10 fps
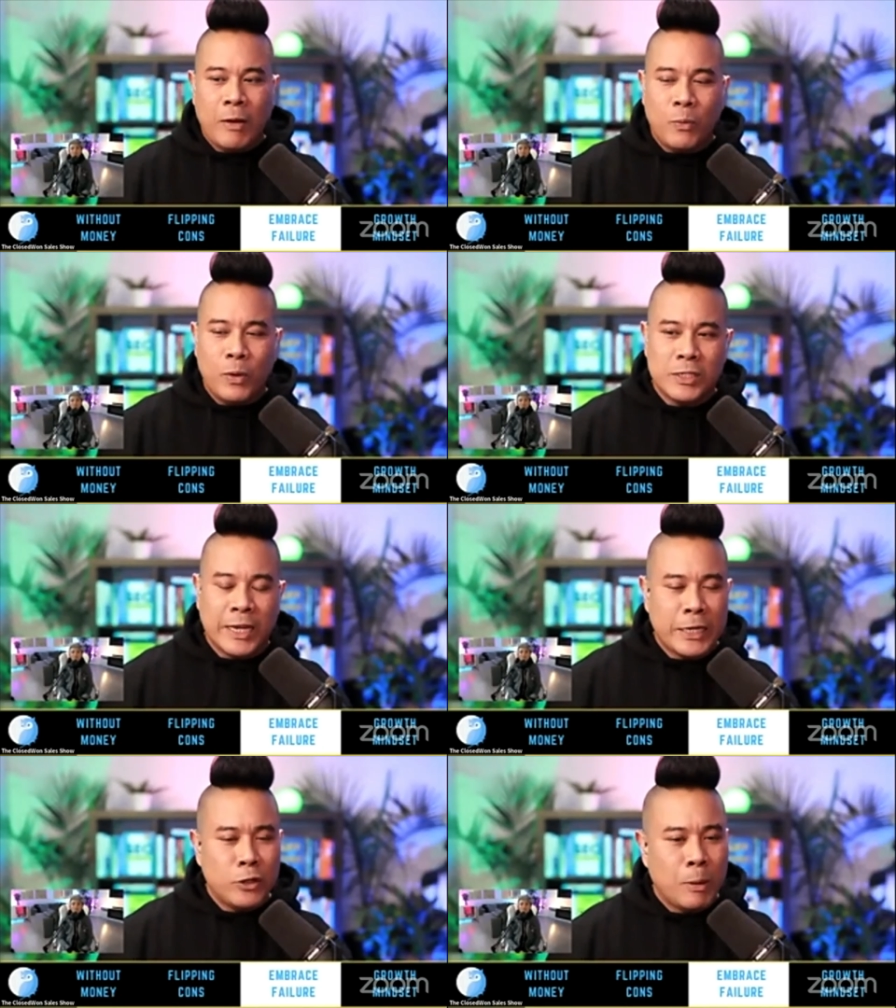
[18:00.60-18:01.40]
I
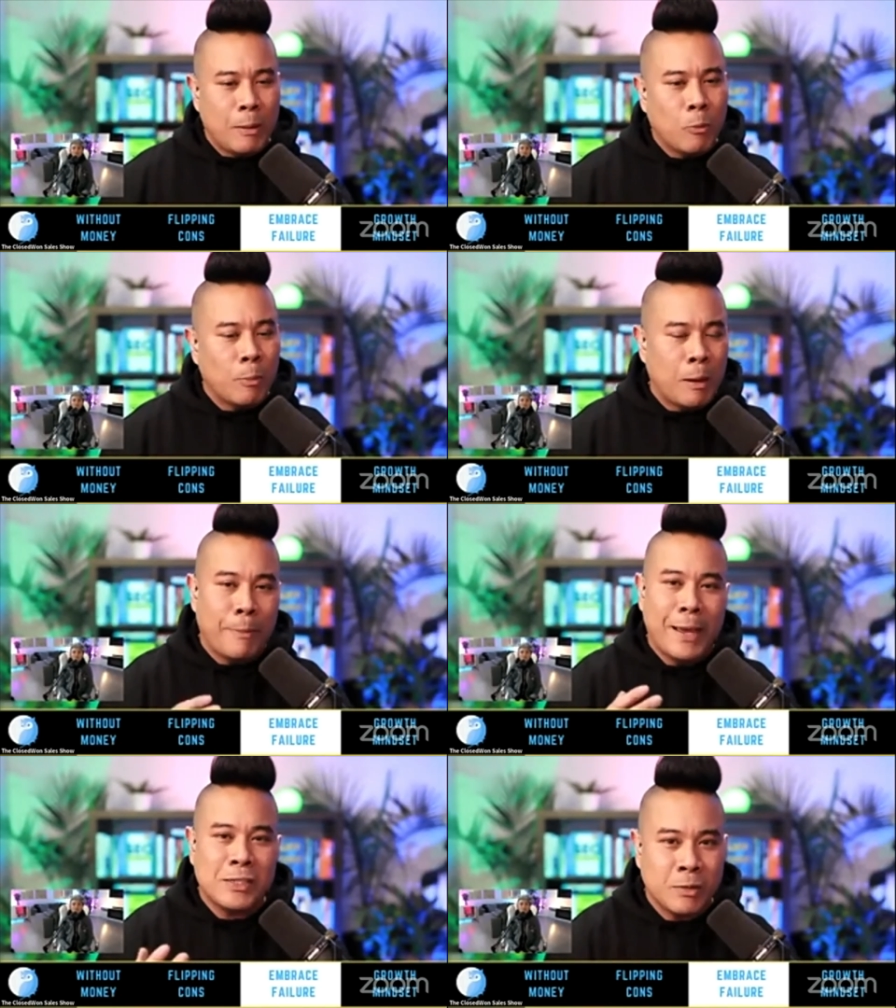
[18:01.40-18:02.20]
wish like I knew more
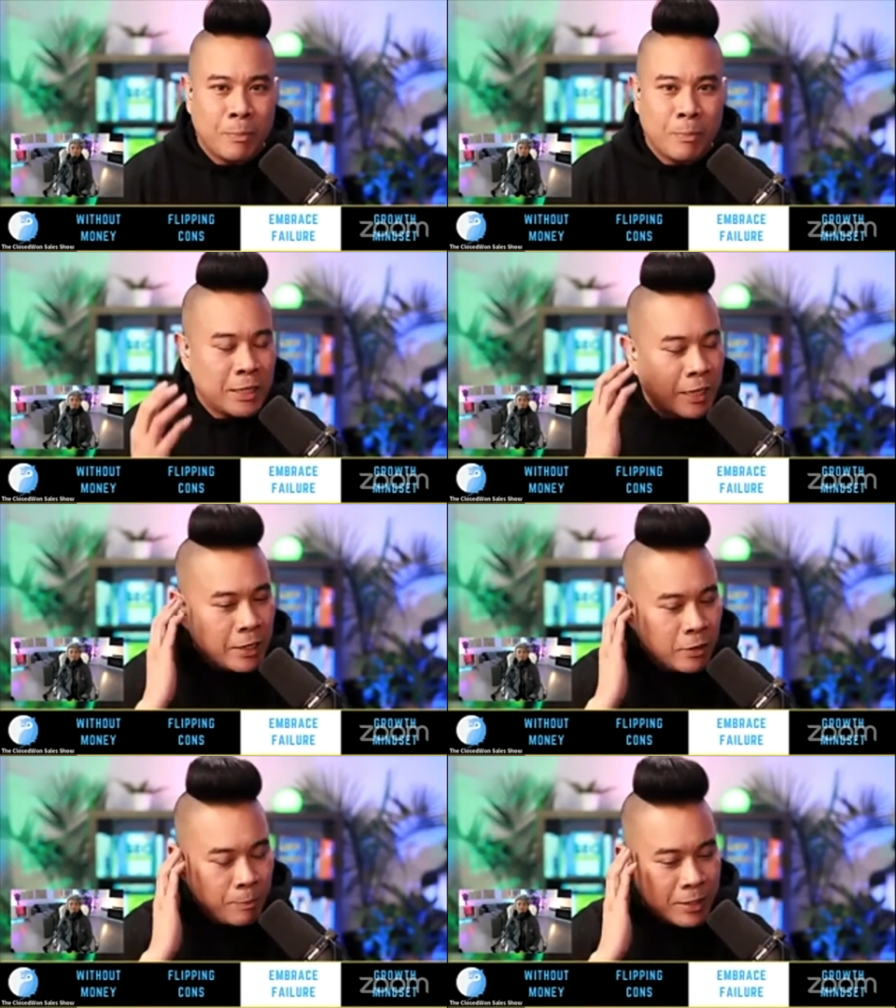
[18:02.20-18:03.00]
about masterminds. Like,
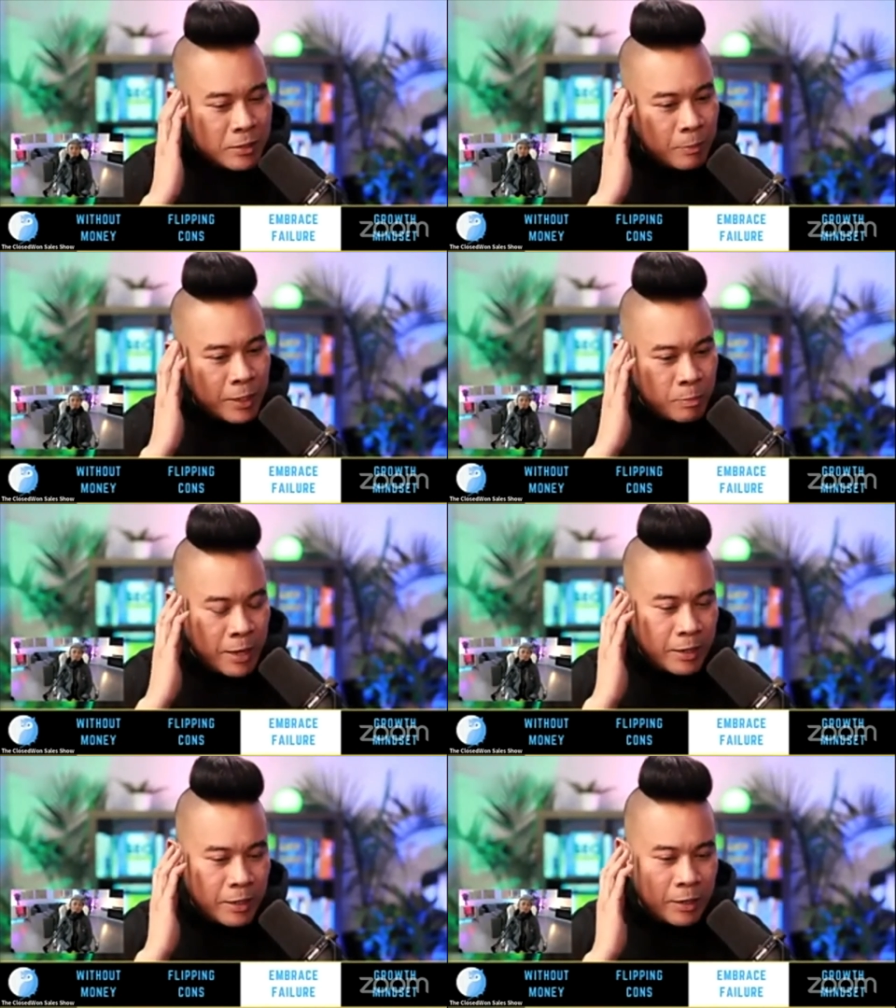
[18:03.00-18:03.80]
masterminds
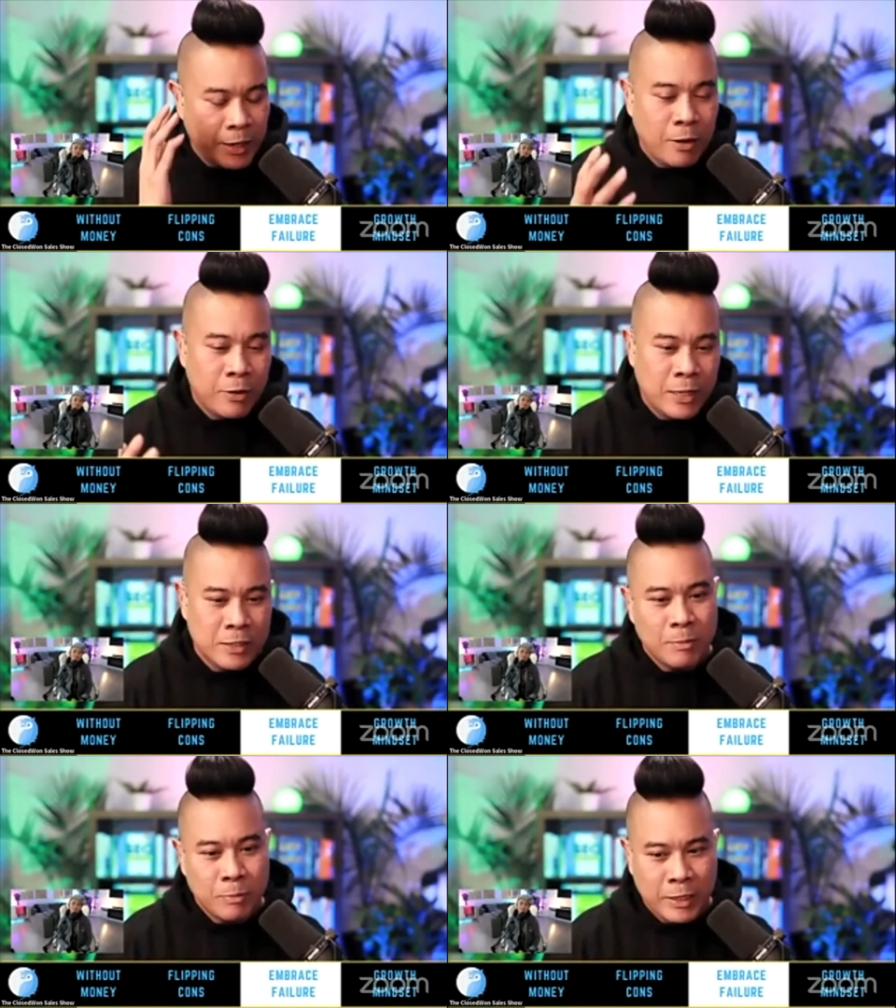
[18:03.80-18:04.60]
back
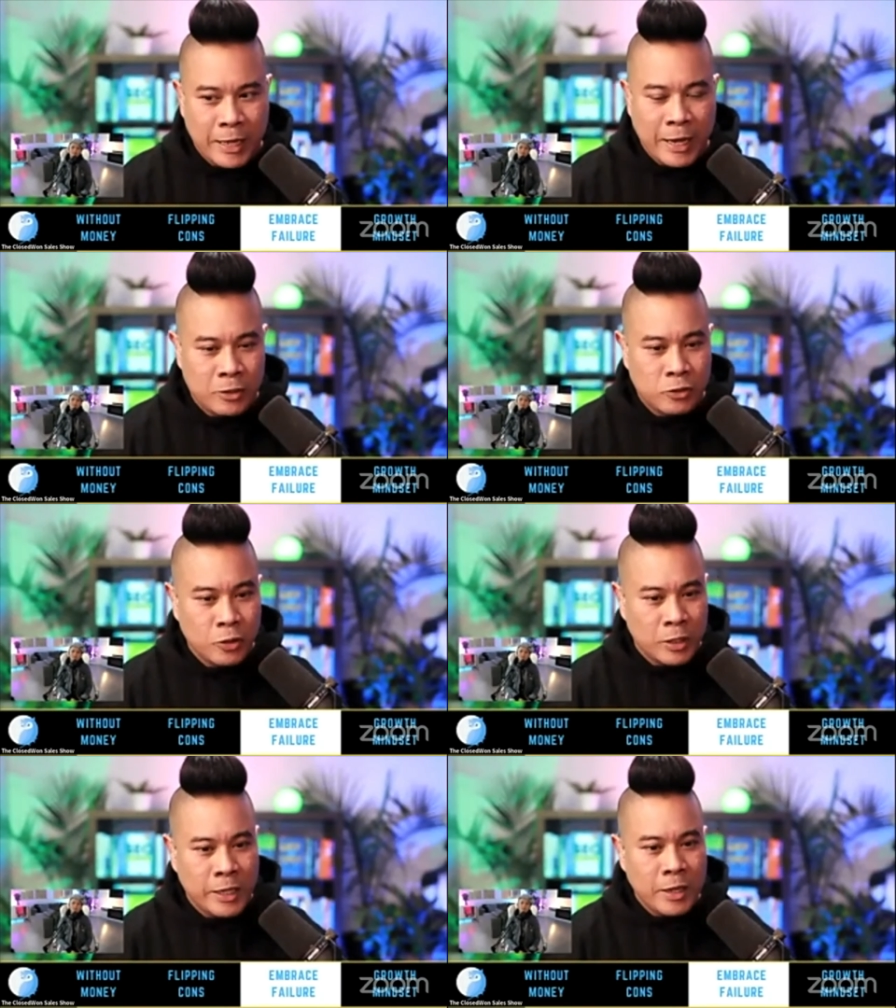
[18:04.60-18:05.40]
nowadays is something that I
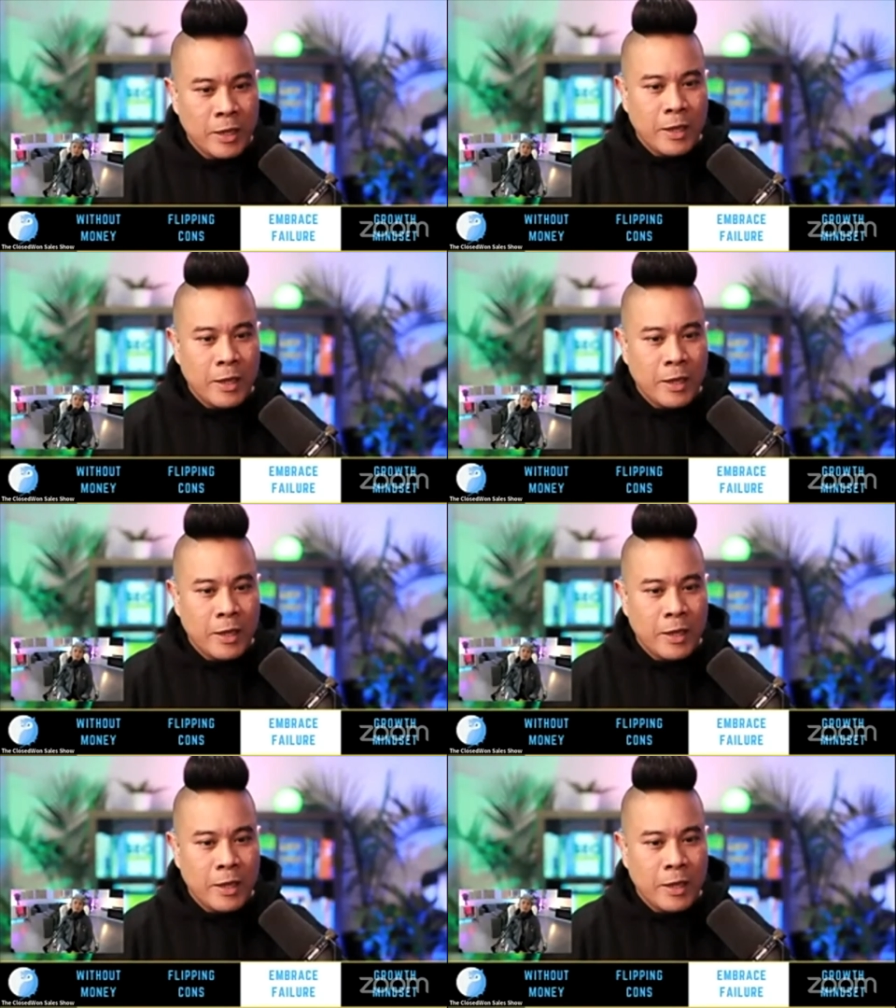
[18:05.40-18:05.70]
truly